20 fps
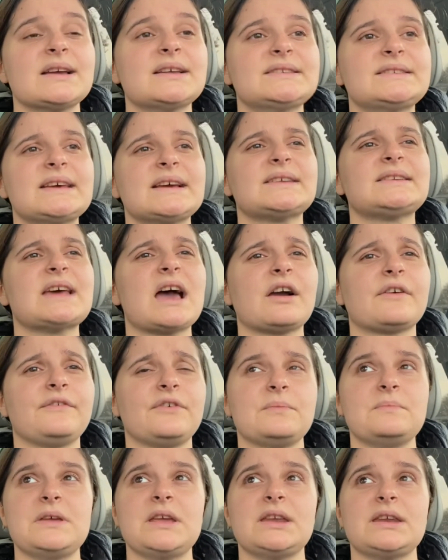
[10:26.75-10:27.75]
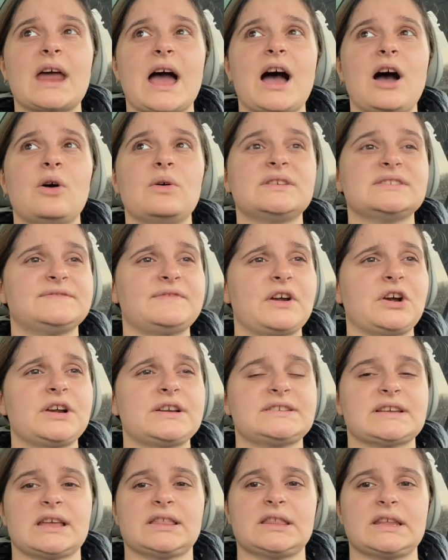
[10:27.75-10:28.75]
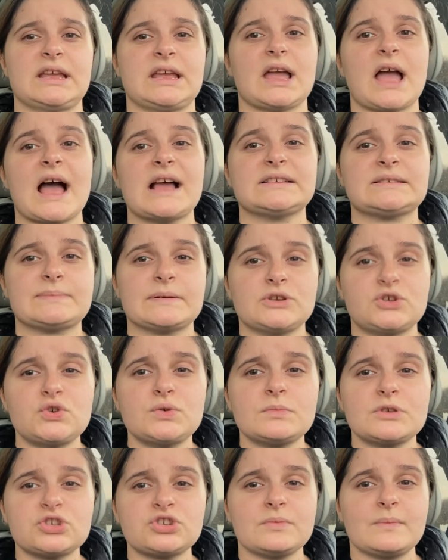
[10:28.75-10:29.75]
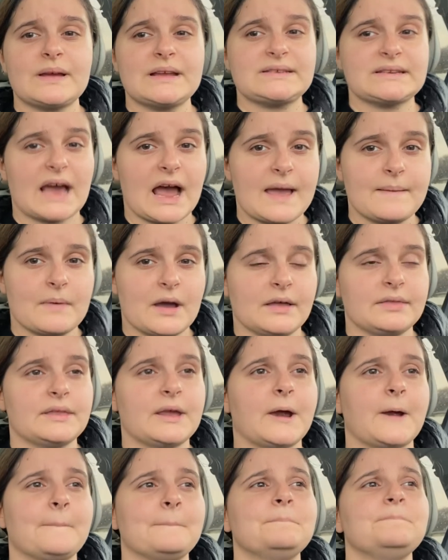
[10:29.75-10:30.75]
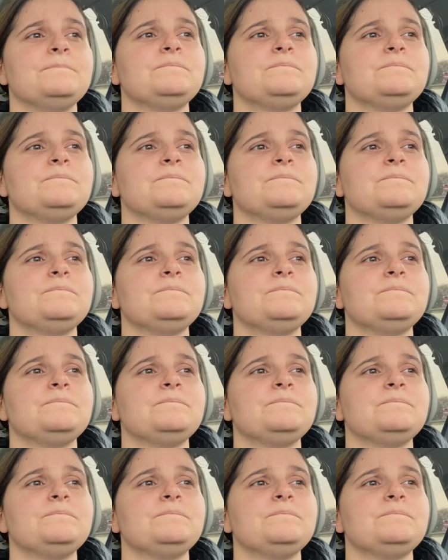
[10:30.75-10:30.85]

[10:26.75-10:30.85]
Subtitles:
TikTok for me now is very deadly. I spend too much of my time on there,